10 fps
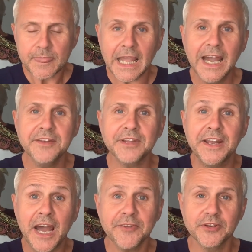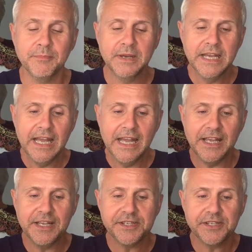And an atom
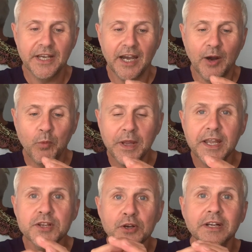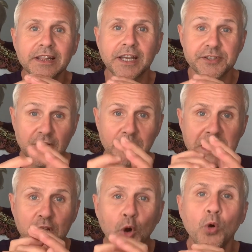is a wee nucleus or a wee
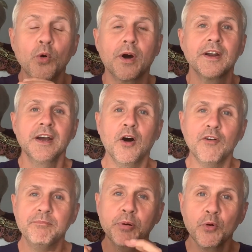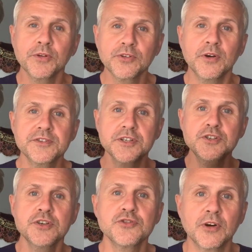core of protons and
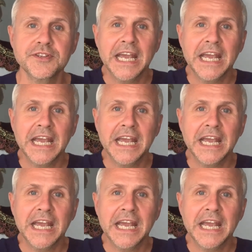neutrons,